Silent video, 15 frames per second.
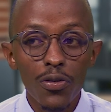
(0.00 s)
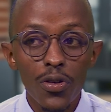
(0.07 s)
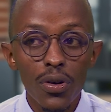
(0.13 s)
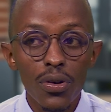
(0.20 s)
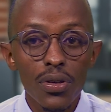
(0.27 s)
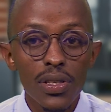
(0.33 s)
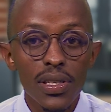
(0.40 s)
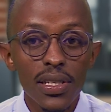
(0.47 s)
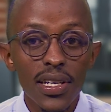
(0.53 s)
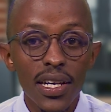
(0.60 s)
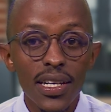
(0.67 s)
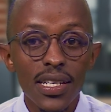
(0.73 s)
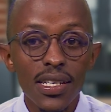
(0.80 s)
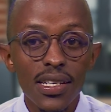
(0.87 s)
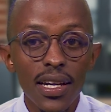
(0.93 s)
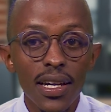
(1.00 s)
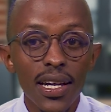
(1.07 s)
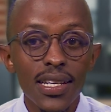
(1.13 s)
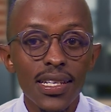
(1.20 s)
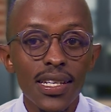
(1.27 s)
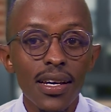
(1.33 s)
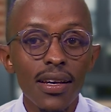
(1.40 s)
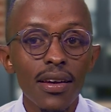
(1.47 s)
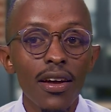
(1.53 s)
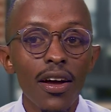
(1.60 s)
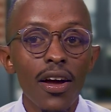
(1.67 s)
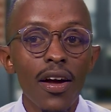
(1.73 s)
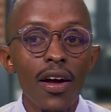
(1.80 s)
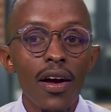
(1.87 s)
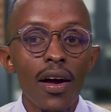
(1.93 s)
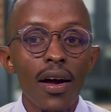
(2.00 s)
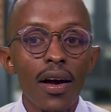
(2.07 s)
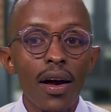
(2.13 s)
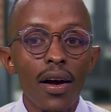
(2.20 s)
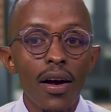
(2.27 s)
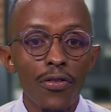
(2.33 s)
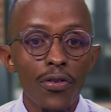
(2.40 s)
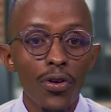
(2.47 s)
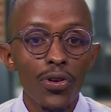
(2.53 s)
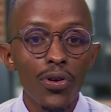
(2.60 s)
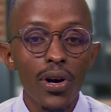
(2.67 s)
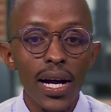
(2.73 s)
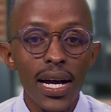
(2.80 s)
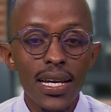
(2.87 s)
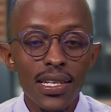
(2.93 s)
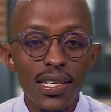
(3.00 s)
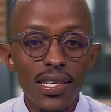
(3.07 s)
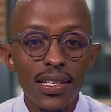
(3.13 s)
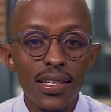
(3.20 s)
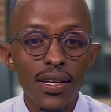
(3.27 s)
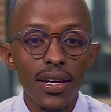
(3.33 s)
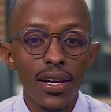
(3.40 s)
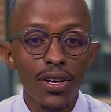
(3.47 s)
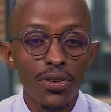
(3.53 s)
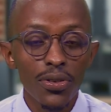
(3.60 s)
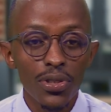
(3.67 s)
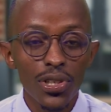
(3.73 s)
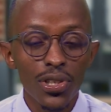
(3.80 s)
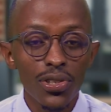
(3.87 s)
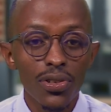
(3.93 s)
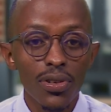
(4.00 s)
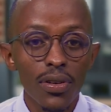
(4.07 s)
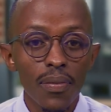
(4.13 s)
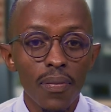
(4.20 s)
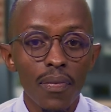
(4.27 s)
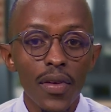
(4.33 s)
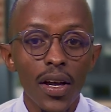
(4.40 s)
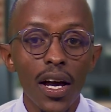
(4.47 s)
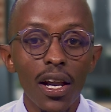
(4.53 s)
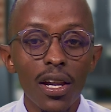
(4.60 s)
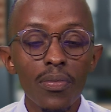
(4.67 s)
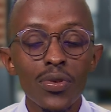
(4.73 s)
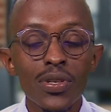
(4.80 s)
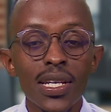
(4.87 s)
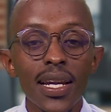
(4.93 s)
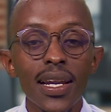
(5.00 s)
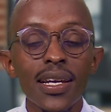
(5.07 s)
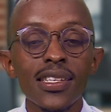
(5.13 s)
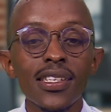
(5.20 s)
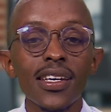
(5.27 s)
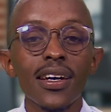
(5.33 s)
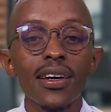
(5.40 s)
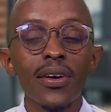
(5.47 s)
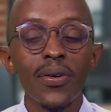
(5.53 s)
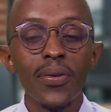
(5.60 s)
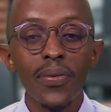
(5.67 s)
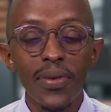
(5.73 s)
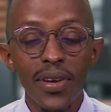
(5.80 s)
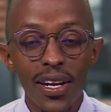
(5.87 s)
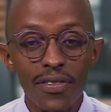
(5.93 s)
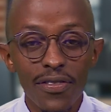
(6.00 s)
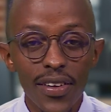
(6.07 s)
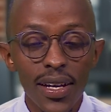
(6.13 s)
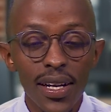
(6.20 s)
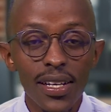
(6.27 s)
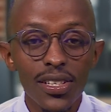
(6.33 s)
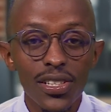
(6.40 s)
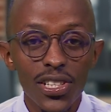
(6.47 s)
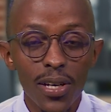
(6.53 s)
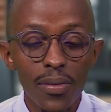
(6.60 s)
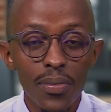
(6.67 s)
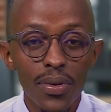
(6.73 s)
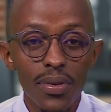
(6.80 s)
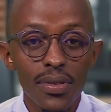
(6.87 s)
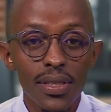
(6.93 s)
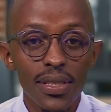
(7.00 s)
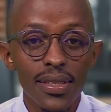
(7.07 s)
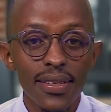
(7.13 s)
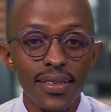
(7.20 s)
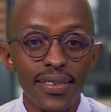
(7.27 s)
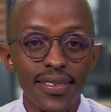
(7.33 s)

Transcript: Thank you for considering Talanta for your IT education. Karibu Talanta, we unveil champions.